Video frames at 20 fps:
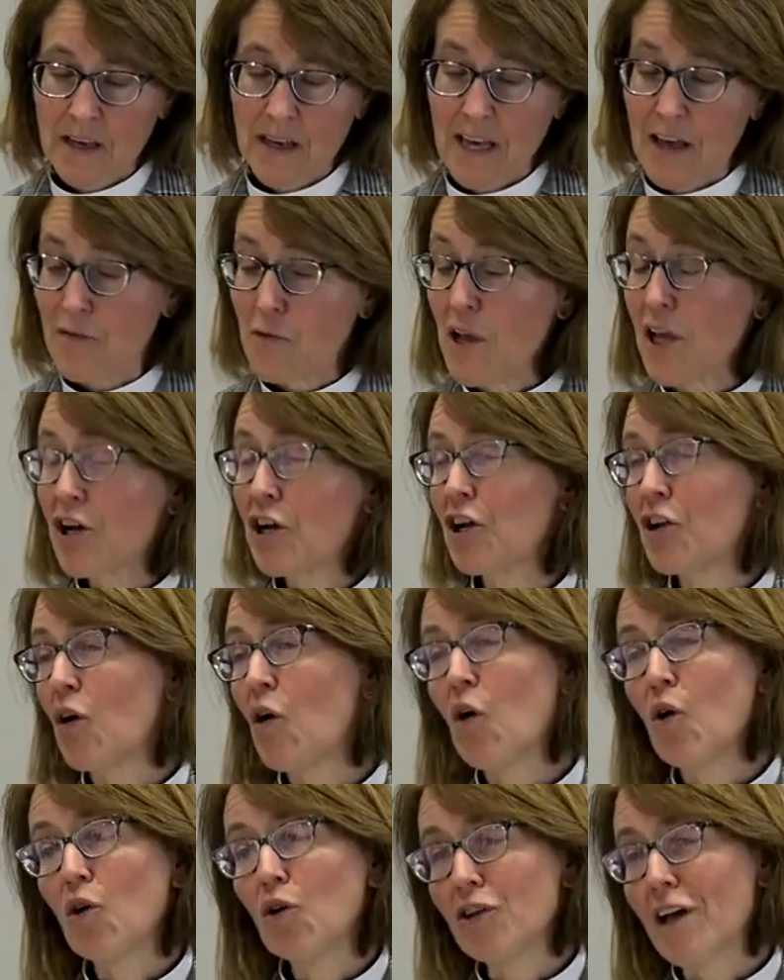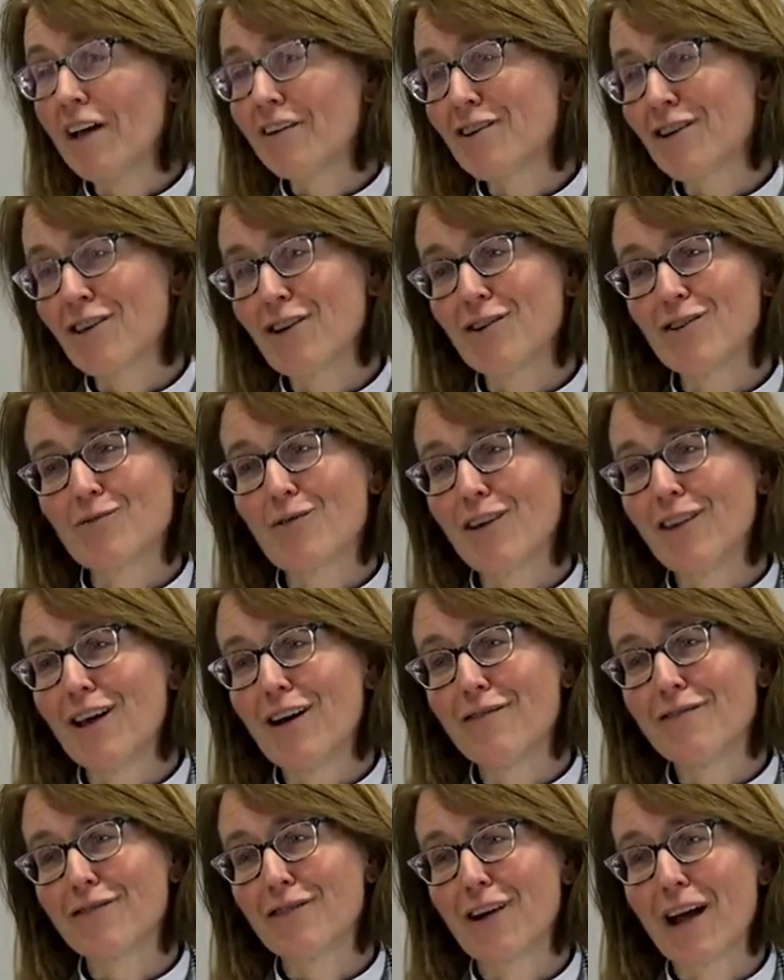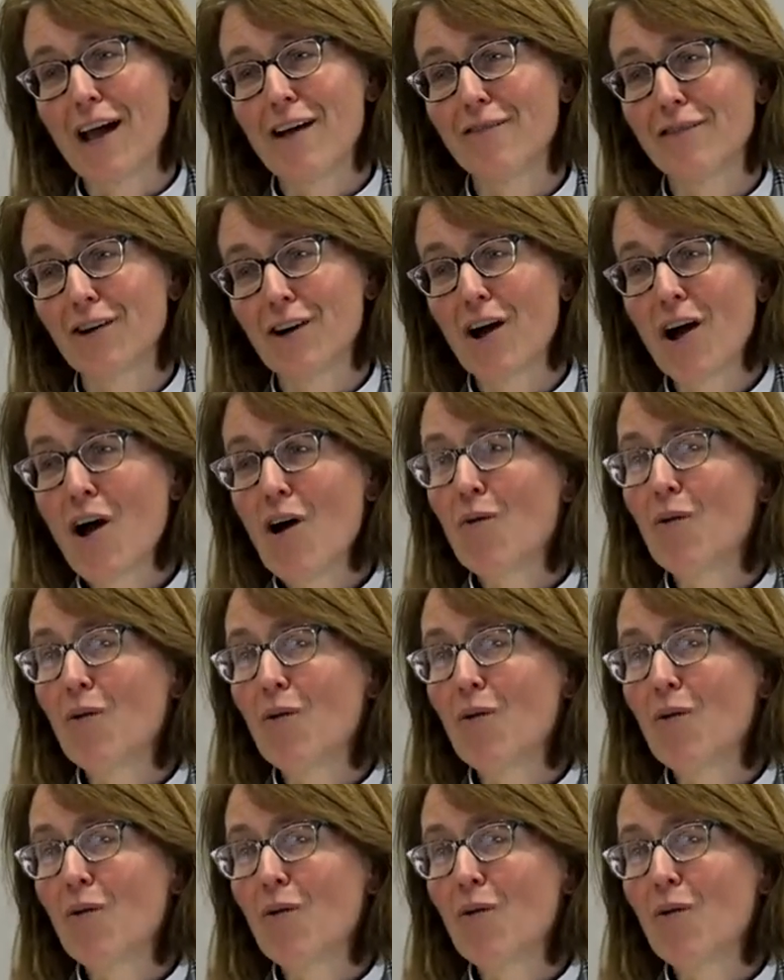If we could hold on to those we love forever,